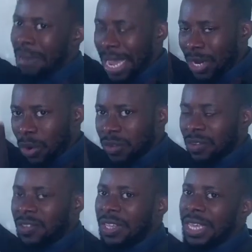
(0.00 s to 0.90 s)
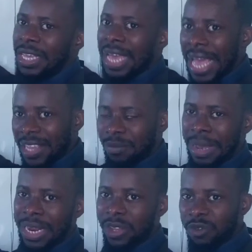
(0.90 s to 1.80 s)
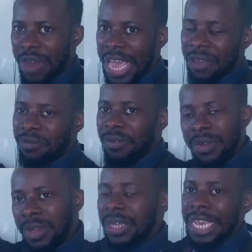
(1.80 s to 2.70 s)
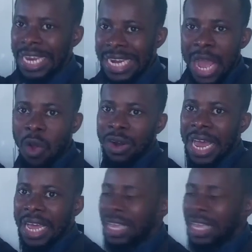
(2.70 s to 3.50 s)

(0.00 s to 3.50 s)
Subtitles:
minus c, x minus 5, in that order.